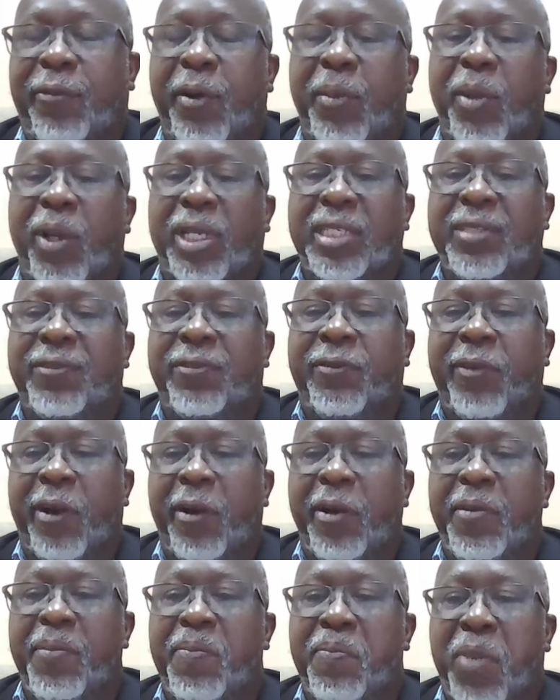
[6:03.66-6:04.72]
and the framework is
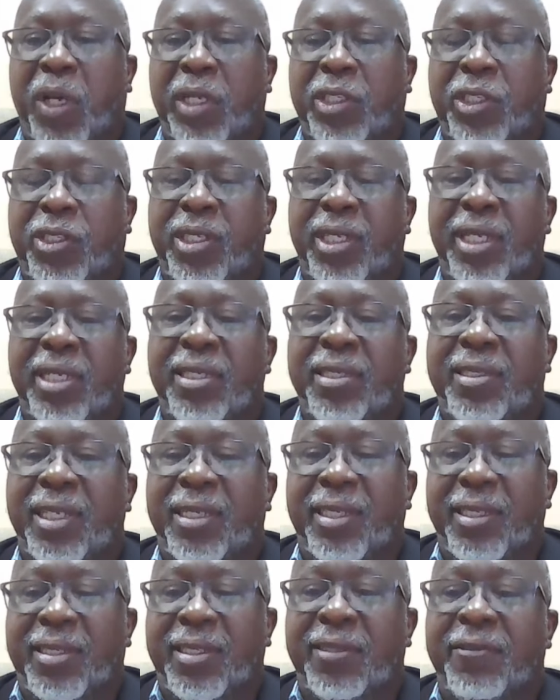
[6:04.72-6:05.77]
very much
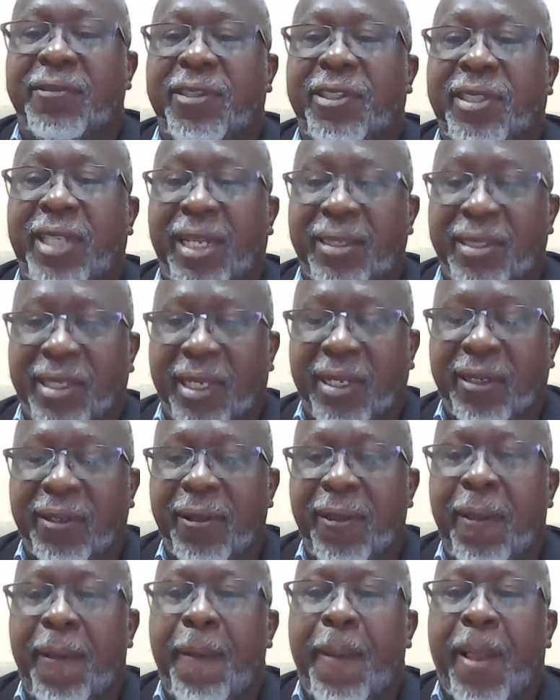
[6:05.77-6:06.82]

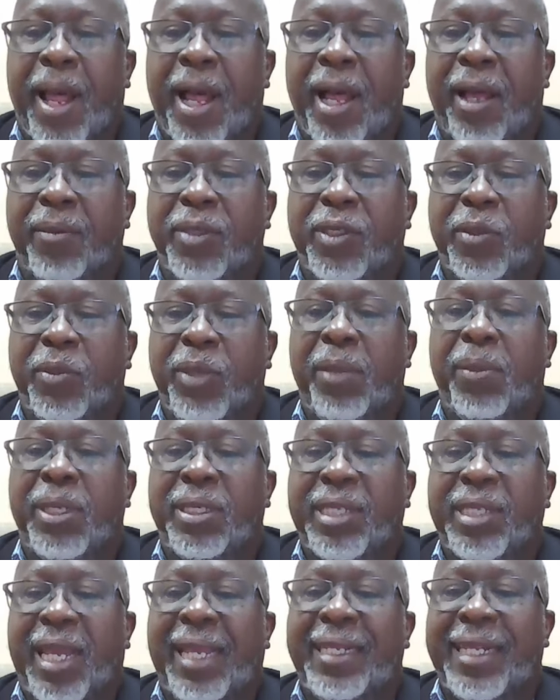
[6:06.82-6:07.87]
citizen-centered, to be
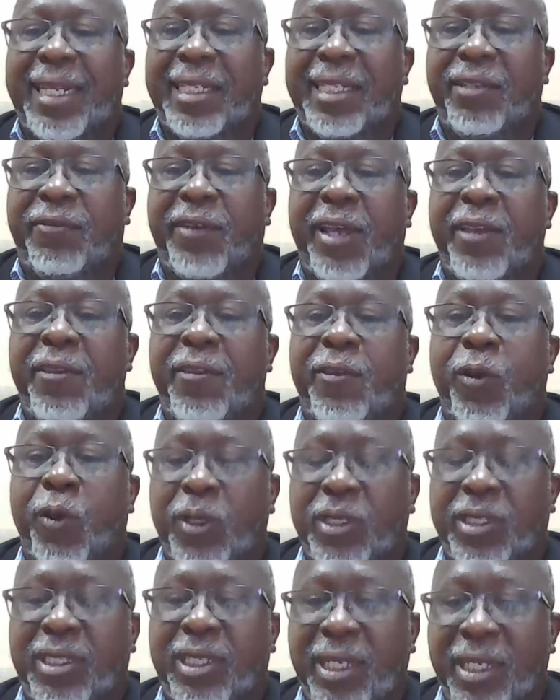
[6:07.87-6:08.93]
able to identify
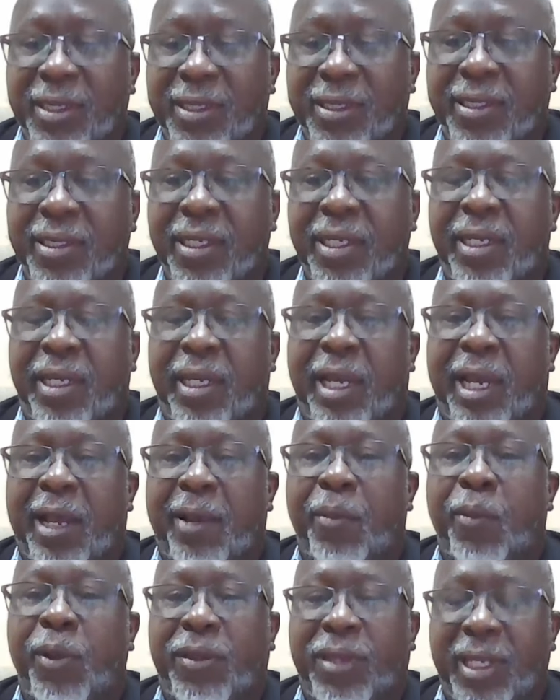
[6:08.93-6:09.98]
those needs,
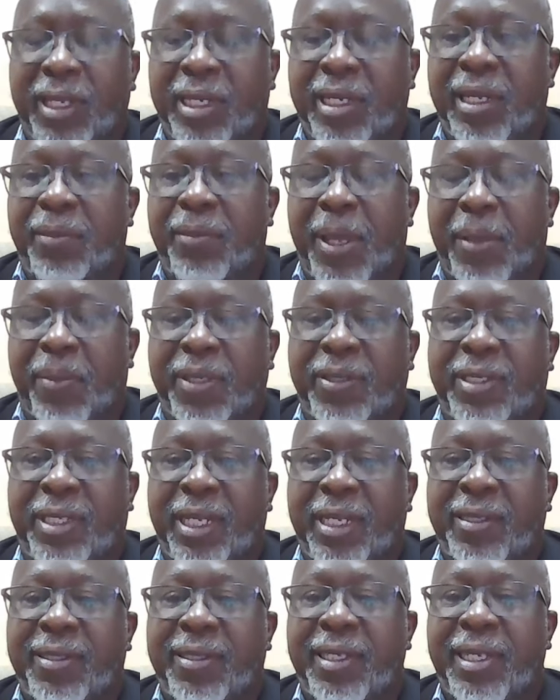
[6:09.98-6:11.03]
within the member
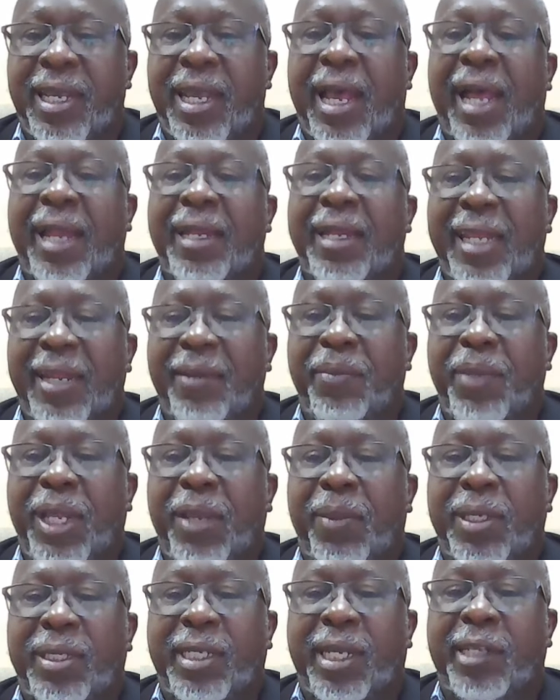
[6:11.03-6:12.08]
states and then
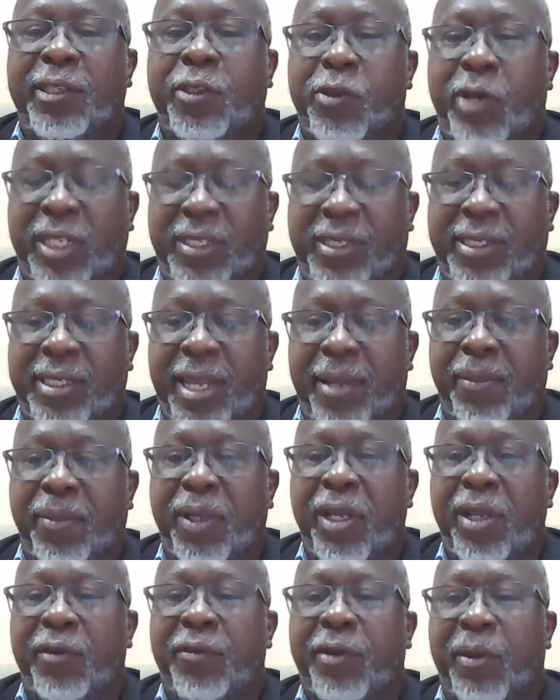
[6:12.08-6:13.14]
be able to address
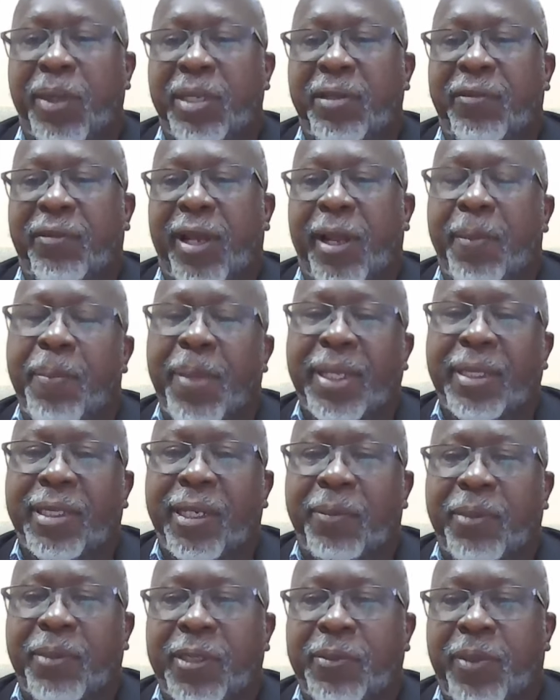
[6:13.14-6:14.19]
them from a
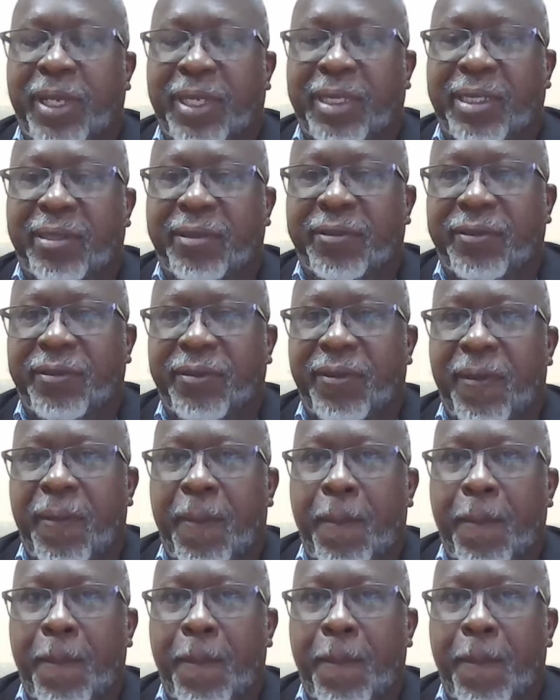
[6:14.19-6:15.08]
developmental perspective.